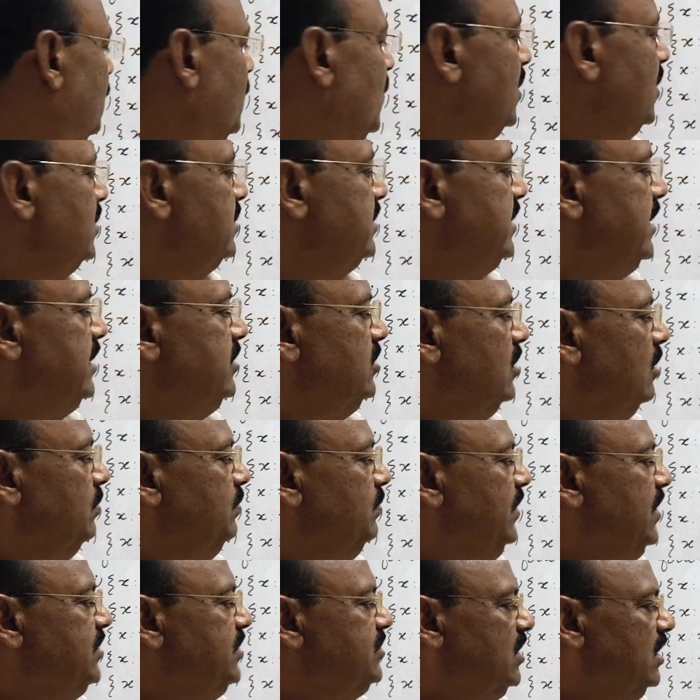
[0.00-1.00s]
set of
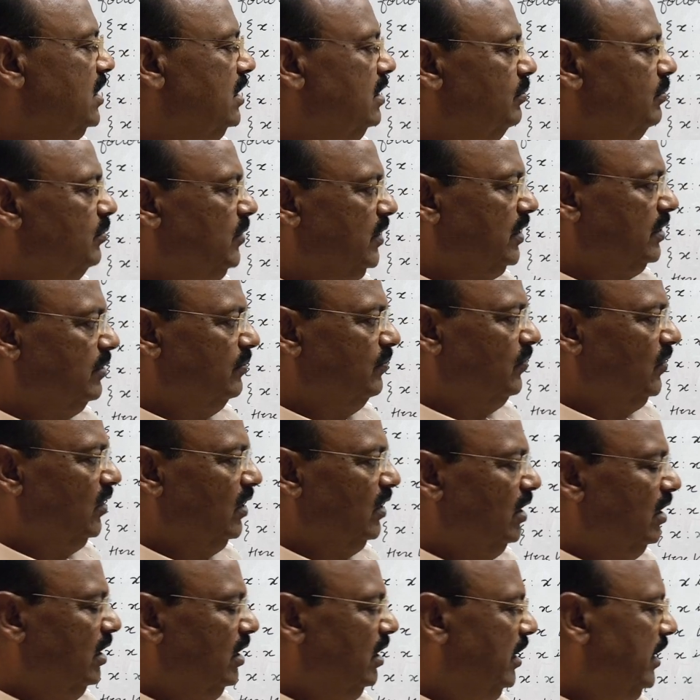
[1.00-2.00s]
natural number.
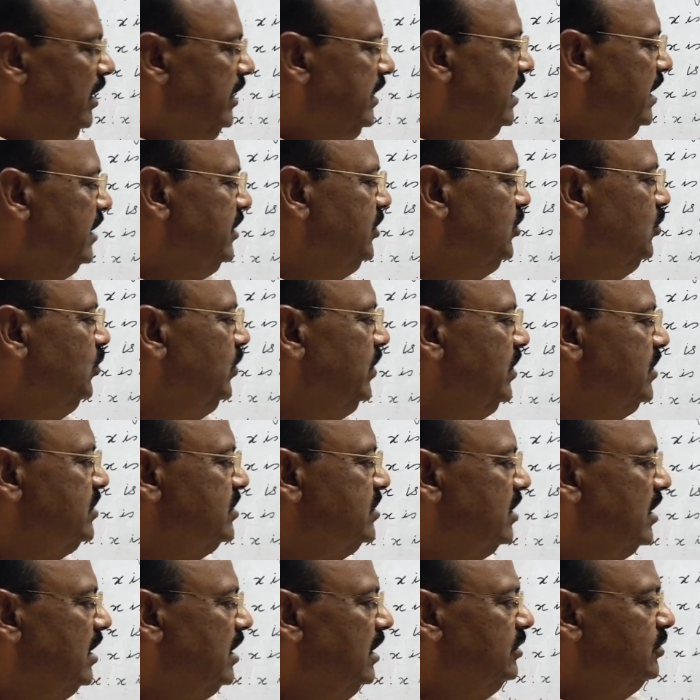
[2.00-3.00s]
Here U is
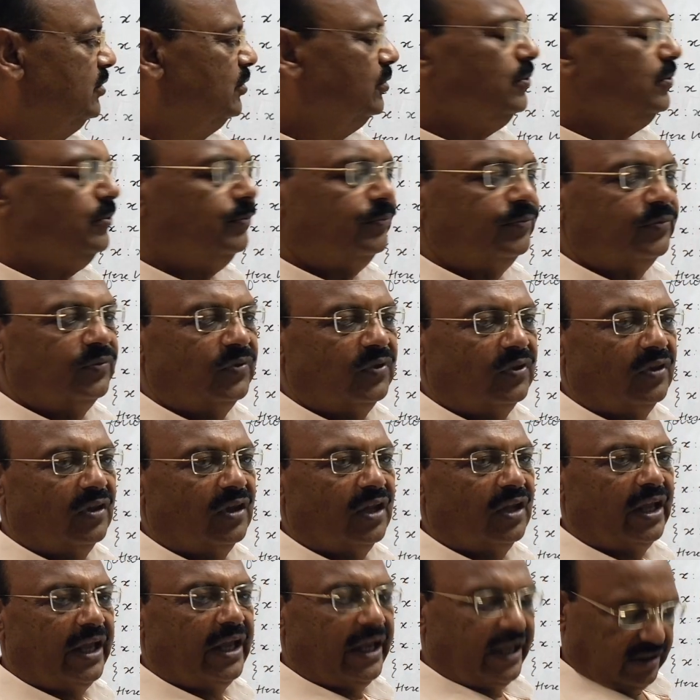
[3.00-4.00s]
equal to
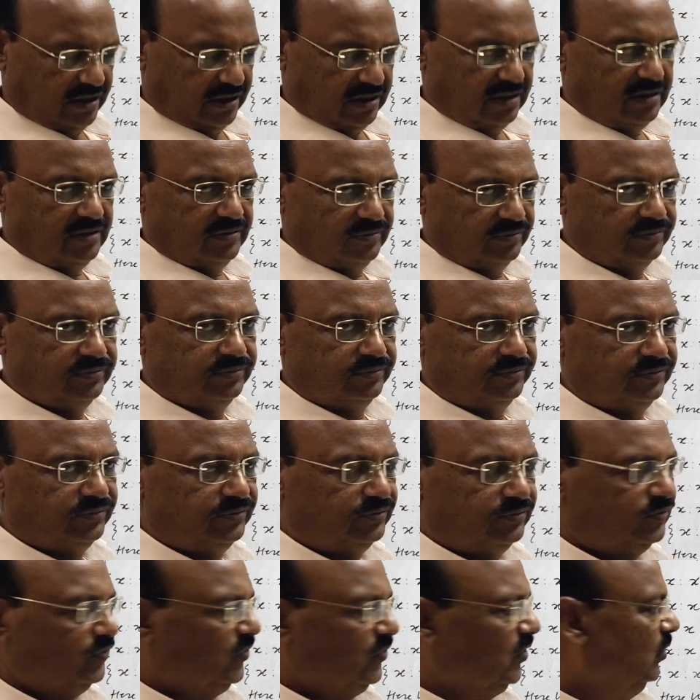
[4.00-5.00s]
N.
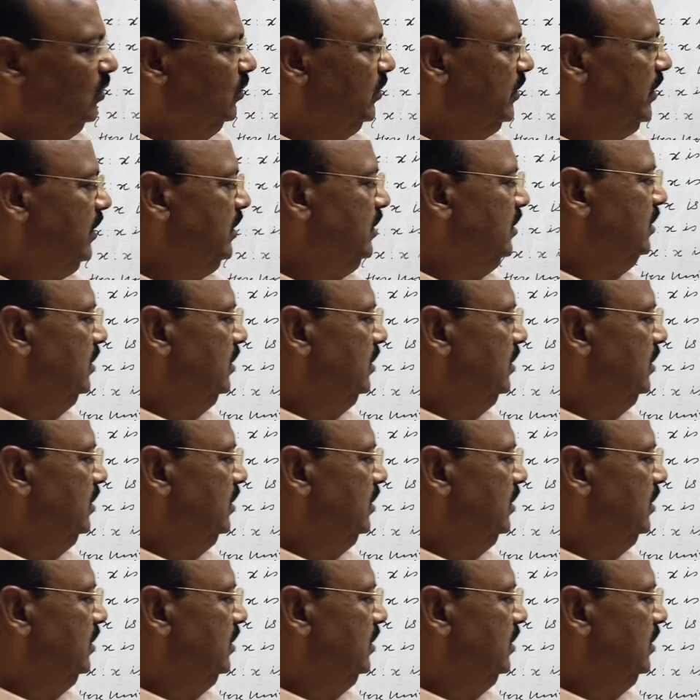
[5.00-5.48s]
Okay,